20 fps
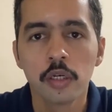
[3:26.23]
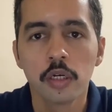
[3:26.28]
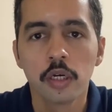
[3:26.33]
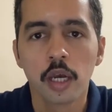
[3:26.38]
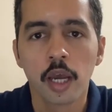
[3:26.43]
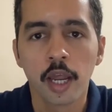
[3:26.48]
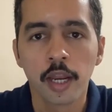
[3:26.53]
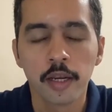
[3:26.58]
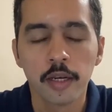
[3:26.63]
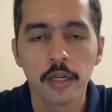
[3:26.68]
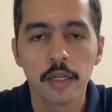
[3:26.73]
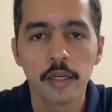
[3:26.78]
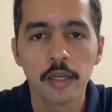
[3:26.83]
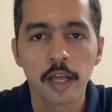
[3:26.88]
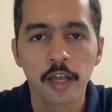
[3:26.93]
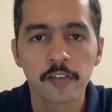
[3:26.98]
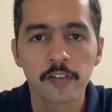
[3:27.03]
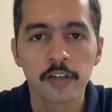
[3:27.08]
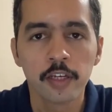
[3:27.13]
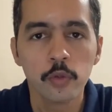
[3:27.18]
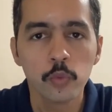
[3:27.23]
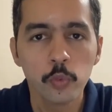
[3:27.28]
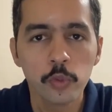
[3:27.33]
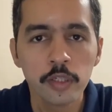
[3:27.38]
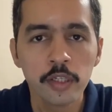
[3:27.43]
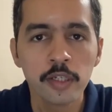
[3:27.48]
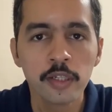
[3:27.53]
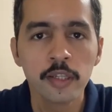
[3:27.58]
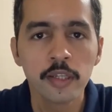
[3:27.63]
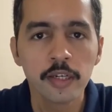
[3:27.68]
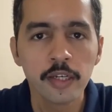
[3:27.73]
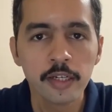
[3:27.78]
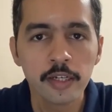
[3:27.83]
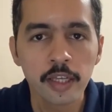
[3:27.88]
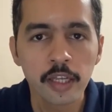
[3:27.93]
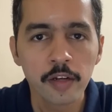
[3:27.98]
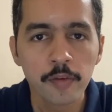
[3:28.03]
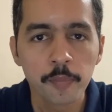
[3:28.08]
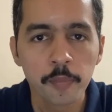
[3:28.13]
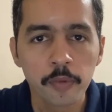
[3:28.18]
And lastly, within the
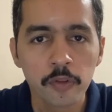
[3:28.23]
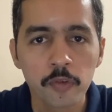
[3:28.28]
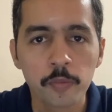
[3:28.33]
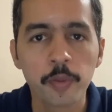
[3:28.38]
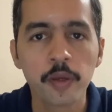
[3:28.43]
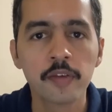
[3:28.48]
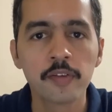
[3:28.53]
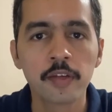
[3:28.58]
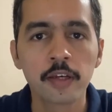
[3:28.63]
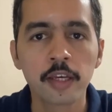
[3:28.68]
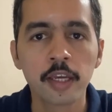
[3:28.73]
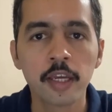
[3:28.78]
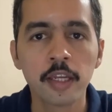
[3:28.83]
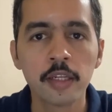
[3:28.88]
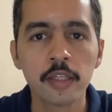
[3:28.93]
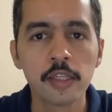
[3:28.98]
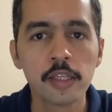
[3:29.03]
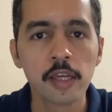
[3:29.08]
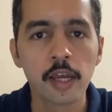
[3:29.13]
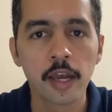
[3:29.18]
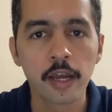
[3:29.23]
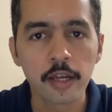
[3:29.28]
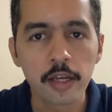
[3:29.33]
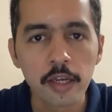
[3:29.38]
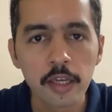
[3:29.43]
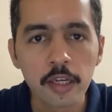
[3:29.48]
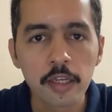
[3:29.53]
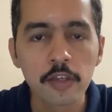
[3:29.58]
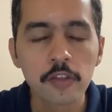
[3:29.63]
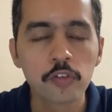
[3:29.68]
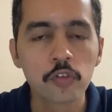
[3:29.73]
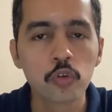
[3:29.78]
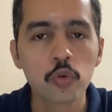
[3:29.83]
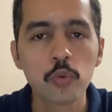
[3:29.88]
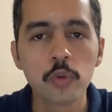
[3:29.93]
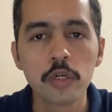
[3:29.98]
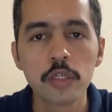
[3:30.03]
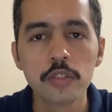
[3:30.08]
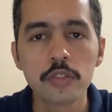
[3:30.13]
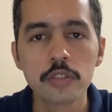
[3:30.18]
retail space, again, the anchoring is
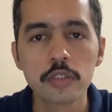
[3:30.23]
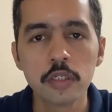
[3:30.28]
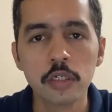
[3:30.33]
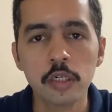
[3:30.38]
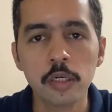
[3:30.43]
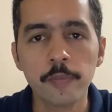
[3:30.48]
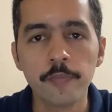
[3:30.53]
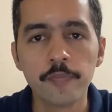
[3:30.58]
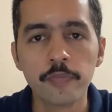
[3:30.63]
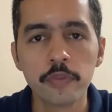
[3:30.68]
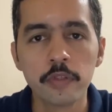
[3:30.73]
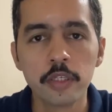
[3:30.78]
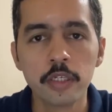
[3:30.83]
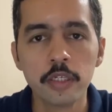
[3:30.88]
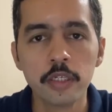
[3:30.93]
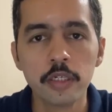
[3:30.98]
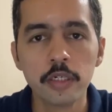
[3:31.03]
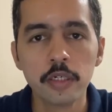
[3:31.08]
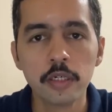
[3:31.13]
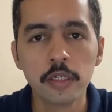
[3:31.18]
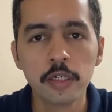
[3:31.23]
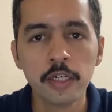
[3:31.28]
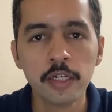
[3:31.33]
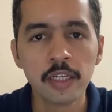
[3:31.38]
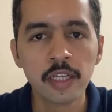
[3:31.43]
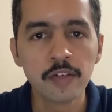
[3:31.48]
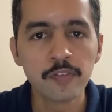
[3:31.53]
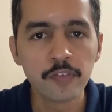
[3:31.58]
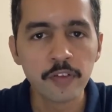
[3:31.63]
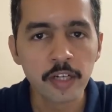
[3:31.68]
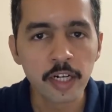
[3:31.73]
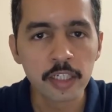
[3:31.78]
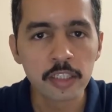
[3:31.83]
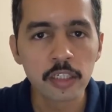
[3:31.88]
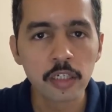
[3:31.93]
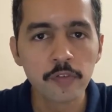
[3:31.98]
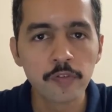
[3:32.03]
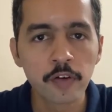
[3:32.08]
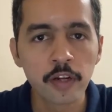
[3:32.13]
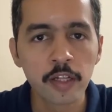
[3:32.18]
towards the retail
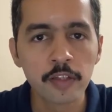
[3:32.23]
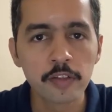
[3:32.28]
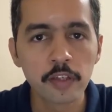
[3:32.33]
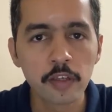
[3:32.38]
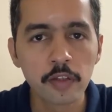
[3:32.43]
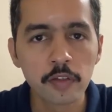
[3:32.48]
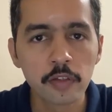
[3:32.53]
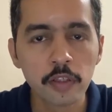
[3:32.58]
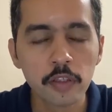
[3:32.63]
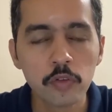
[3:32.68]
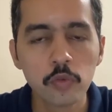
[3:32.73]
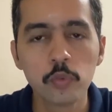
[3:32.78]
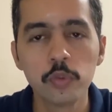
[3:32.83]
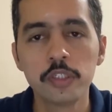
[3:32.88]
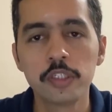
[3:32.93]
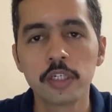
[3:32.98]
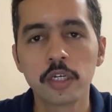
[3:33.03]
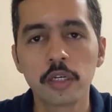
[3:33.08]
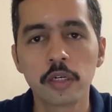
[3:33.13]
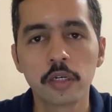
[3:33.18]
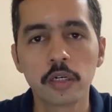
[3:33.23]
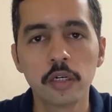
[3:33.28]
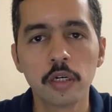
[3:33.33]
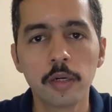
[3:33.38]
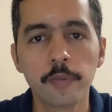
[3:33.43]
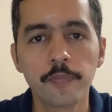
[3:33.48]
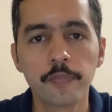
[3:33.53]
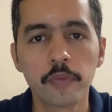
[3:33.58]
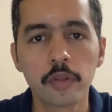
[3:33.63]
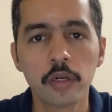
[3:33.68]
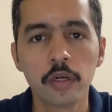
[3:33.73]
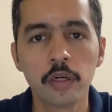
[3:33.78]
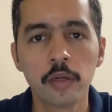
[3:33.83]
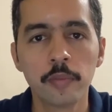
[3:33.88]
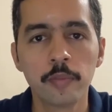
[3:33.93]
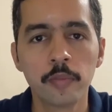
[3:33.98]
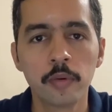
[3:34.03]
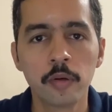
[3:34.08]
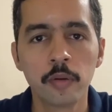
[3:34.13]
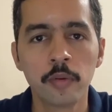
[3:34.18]
financial franchisees, which are
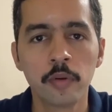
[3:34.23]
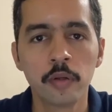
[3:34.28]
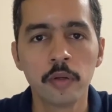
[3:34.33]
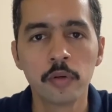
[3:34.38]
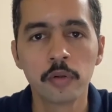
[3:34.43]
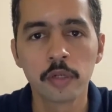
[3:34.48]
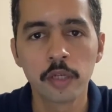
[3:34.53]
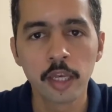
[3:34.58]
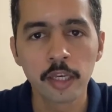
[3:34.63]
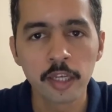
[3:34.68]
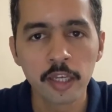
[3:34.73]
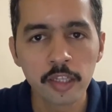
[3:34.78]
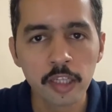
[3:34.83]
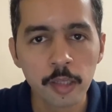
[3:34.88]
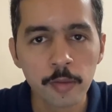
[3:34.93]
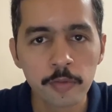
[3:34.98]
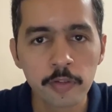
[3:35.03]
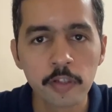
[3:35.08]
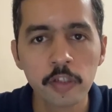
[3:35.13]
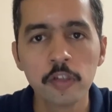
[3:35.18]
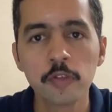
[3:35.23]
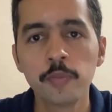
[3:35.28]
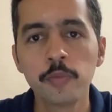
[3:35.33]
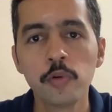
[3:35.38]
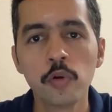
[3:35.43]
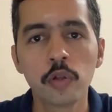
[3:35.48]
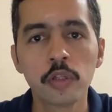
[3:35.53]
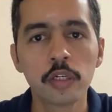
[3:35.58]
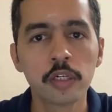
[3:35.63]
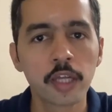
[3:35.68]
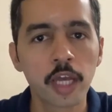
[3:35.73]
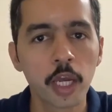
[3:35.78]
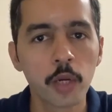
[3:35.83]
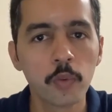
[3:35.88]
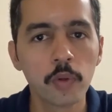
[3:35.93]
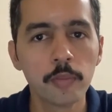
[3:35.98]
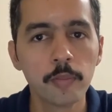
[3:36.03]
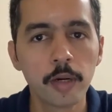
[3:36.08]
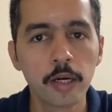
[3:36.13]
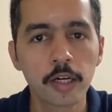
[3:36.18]
taking themselves beyond the Tier
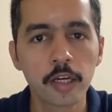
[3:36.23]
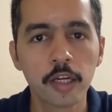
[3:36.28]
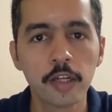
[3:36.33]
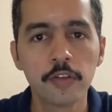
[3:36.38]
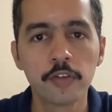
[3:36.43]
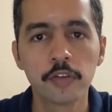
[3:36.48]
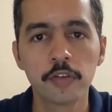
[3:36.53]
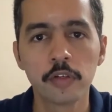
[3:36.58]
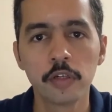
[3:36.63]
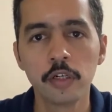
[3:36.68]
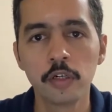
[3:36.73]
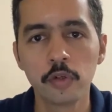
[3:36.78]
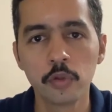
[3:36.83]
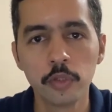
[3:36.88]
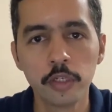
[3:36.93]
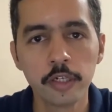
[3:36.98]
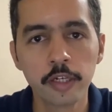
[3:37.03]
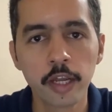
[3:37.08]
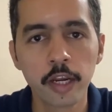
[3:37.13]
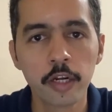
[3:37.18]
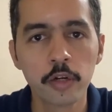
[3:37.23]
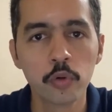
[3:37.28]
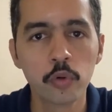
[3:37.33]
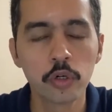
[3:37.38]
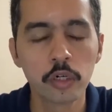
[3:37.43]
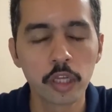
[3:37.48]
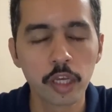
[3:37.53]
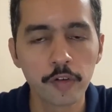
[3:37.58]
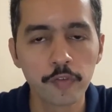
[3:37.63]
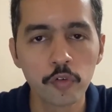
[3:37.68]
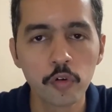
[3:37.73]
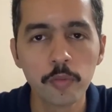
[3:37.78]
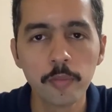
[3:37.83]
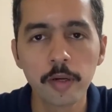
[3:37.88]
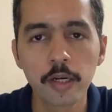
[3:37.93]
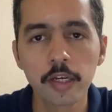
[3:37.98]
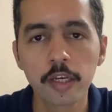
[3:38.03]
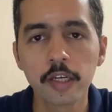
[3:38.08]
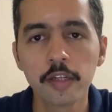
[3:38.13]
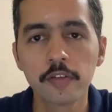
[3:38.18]
1 markets into the Tier 2 to Tier 4
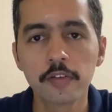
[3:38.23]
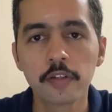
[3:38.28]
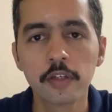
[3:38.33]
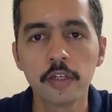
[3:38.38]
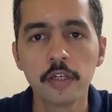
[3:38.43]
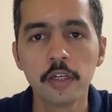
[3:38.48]
markets,